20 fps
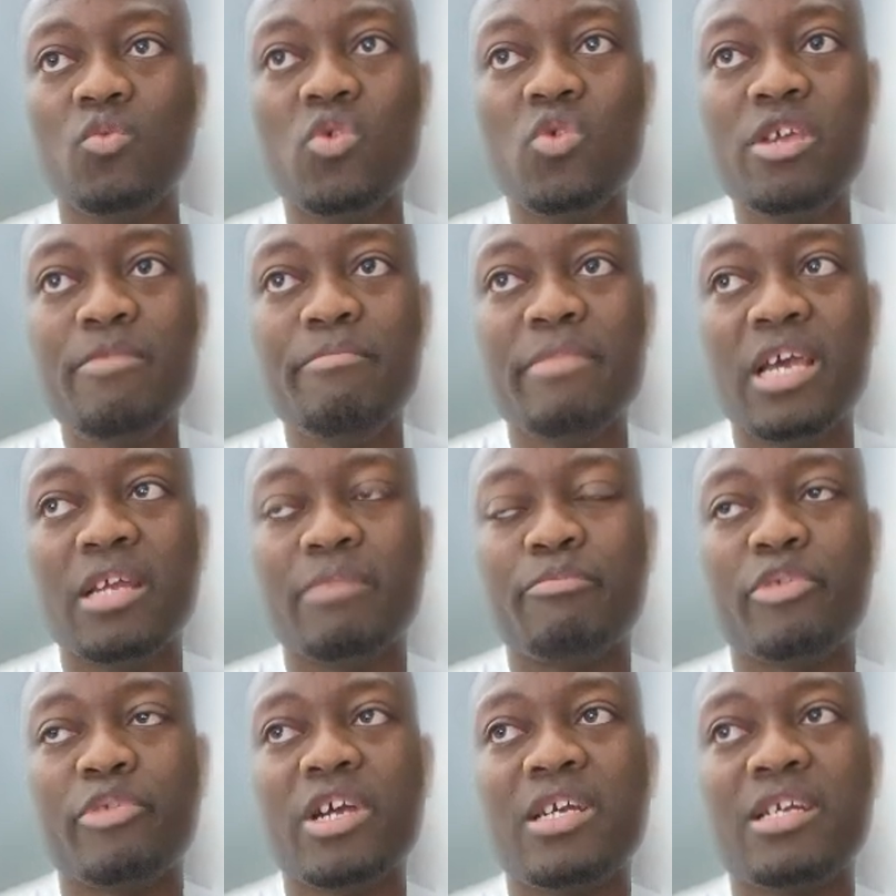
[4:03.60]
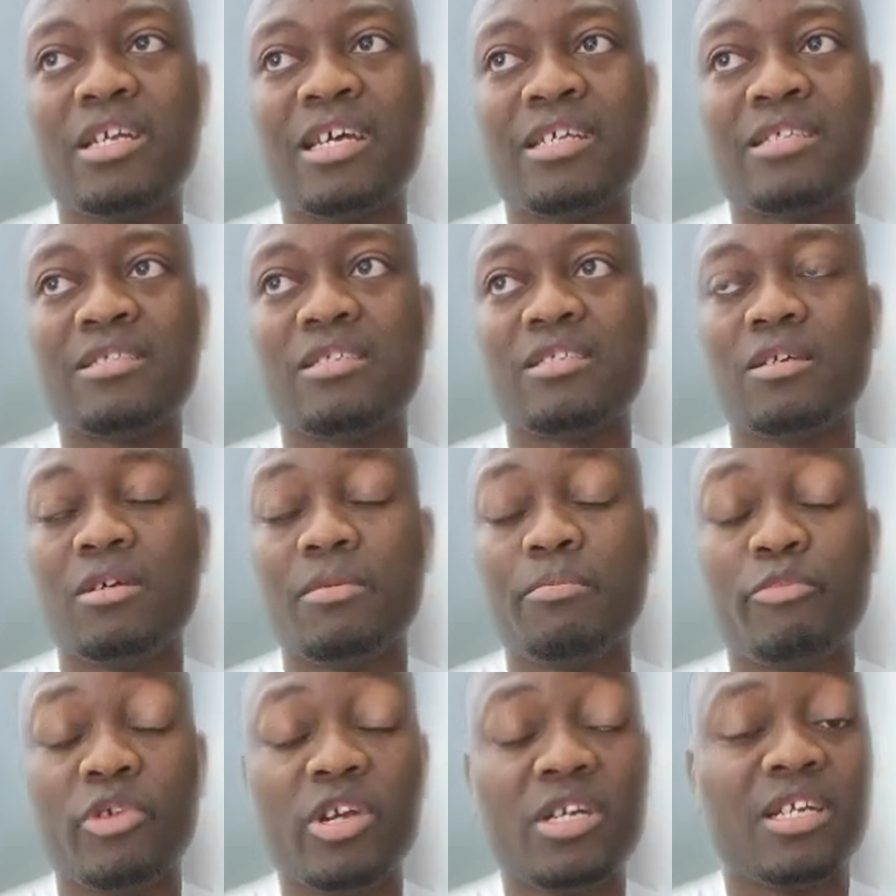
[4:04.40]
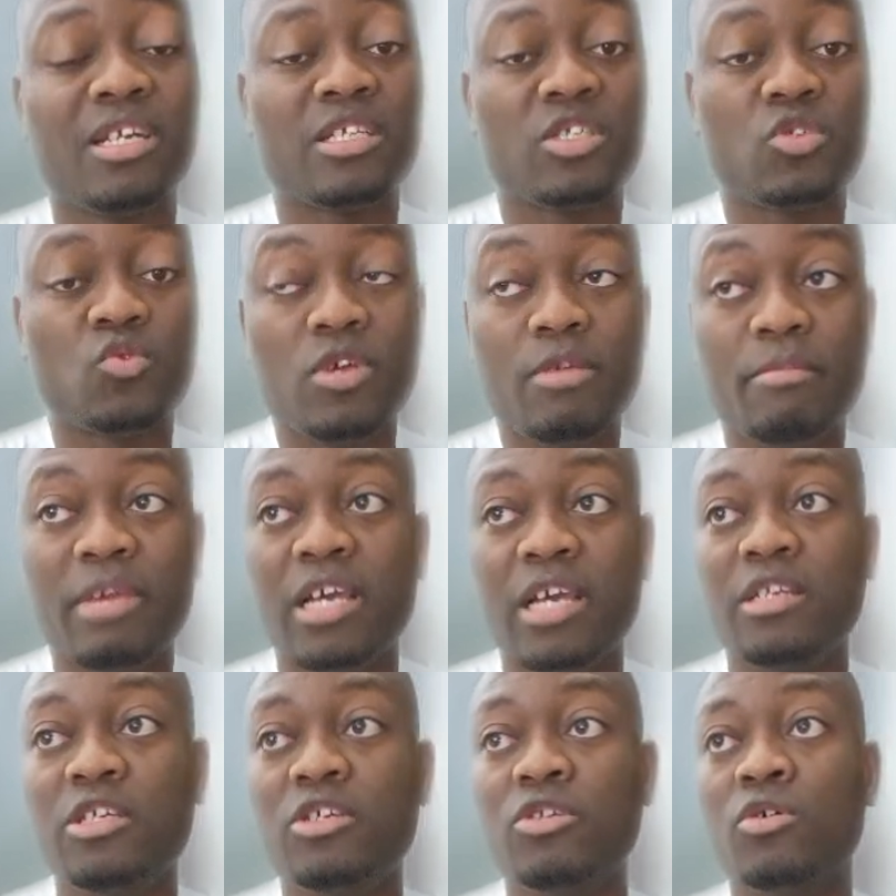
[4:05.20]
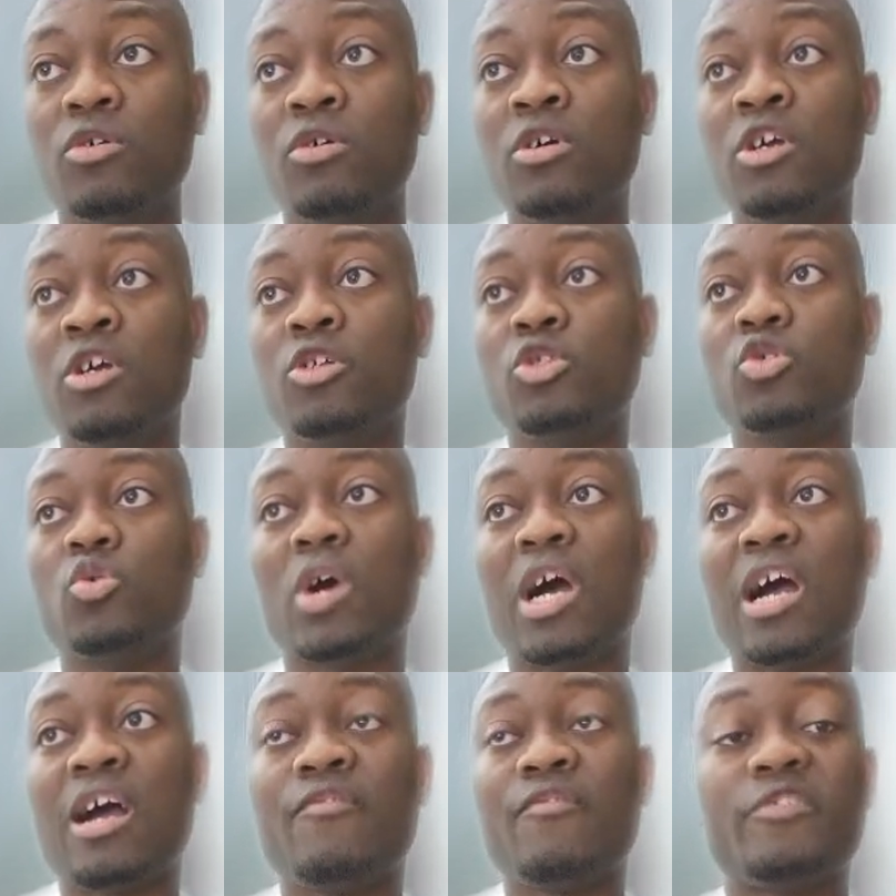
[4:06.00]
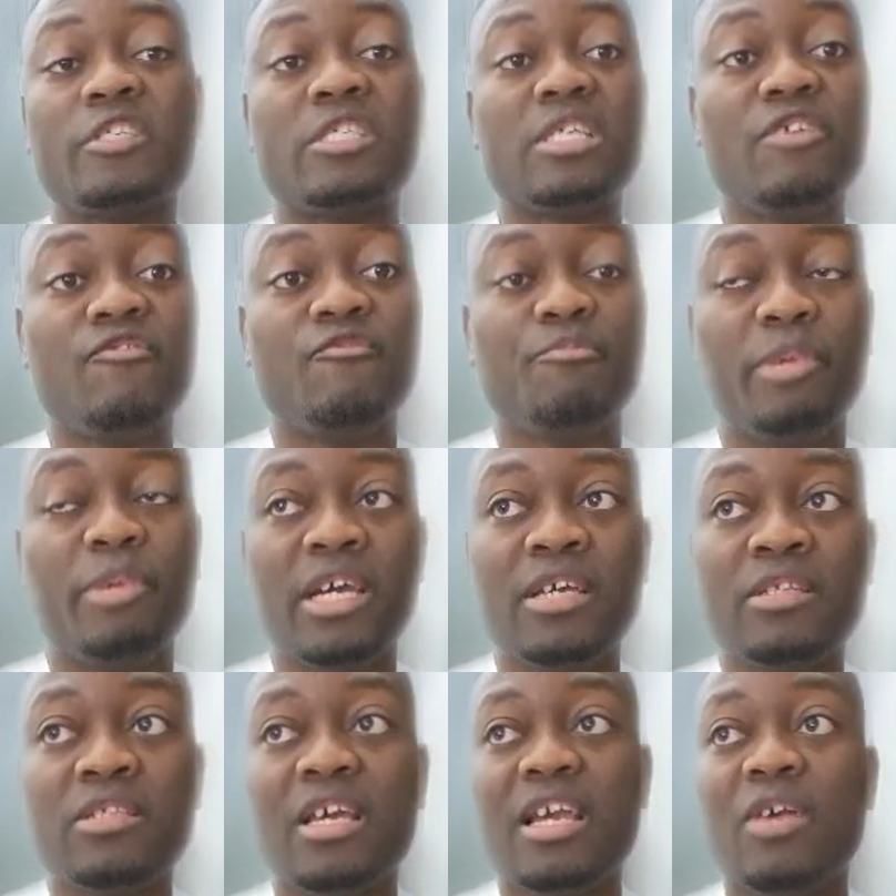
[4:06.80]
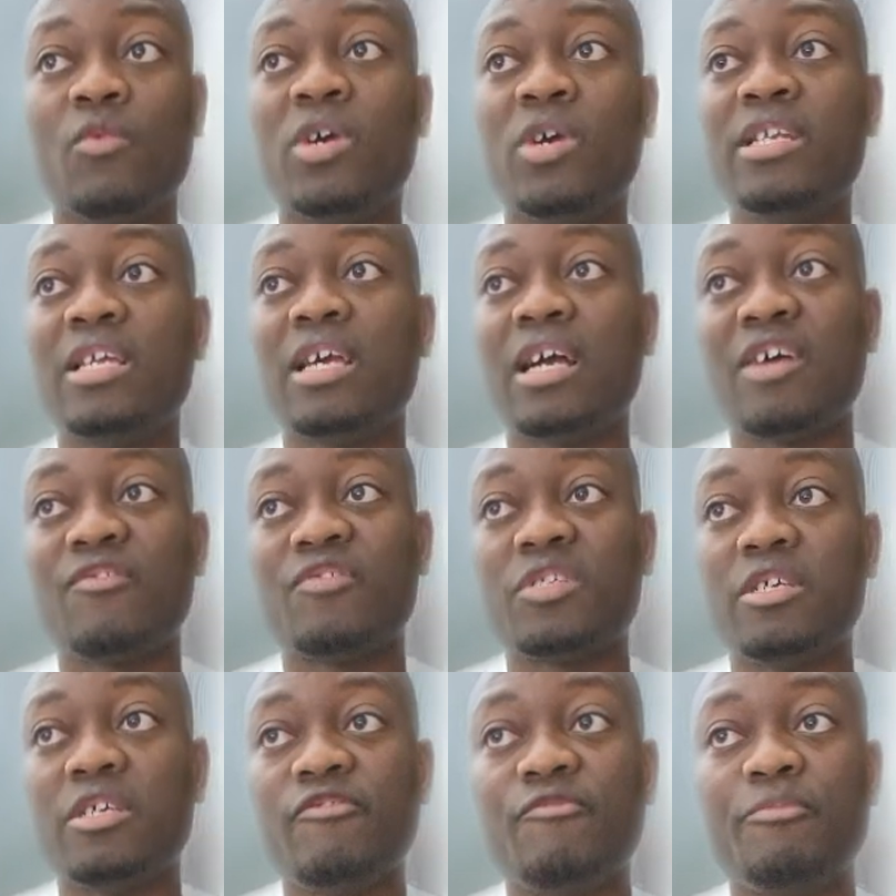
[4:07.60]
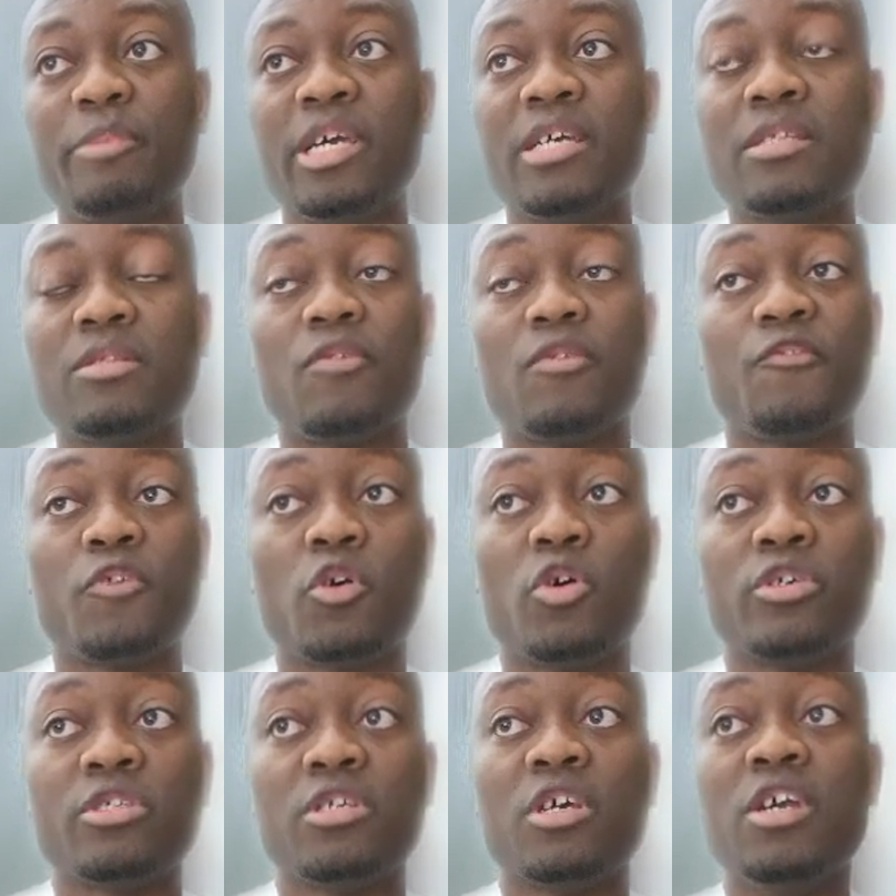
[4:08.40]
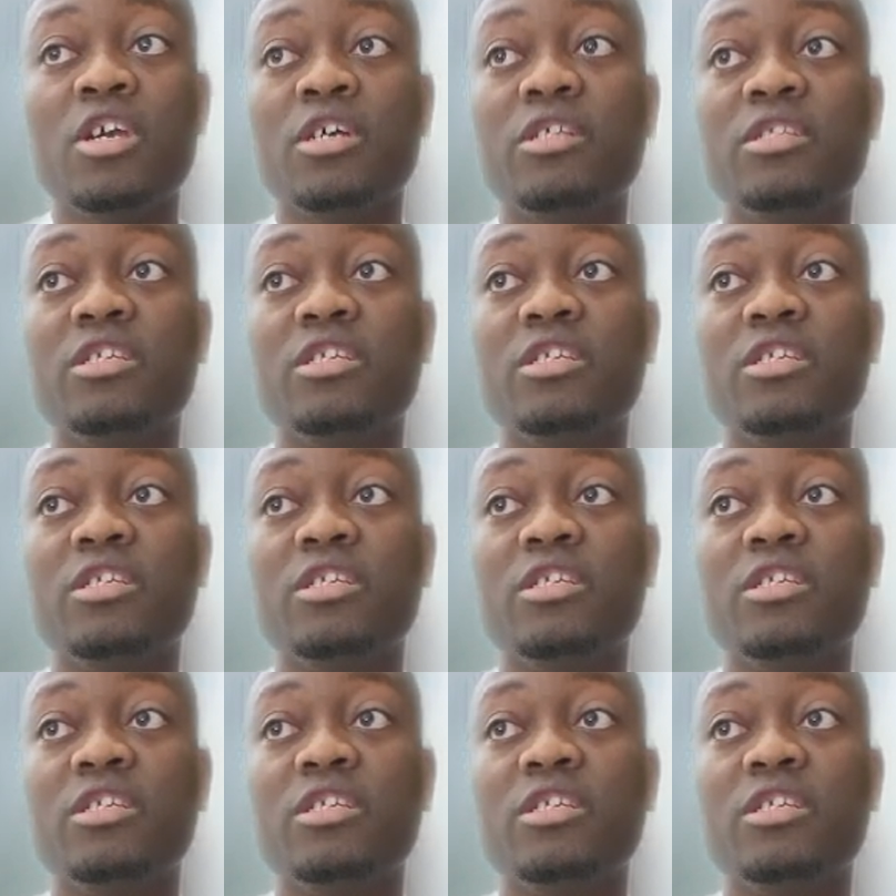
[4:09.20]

women, pregnant women, you know, to have safe birth, and when they have safe birth, of course,